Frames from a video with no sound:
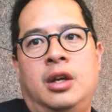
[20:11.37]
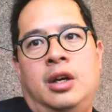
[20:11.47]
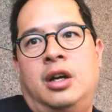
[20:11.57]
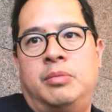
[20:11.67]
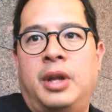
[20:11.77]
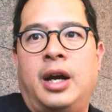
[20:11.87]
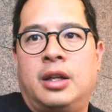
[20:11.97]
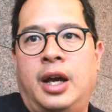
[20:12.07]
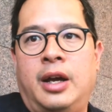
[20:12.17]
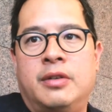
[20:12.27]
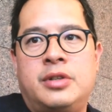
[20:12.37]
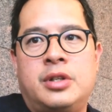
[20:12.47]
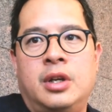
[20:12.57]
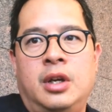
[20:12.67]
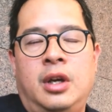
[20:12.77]
of Black lives.
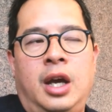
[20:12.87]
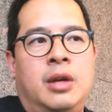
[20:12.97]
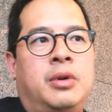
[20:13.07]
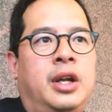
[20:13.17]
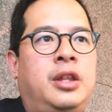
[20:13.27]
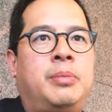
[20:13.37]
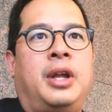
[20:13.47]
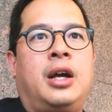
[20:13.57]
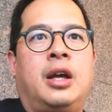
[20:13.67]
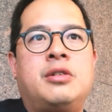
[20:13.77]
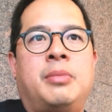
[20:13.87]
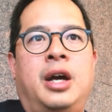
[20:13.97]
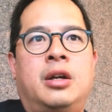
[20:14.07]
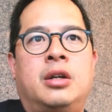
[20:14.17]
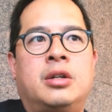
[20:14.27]
And what I think Black Lives
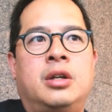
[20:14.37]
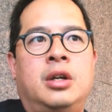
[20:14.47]
Matter,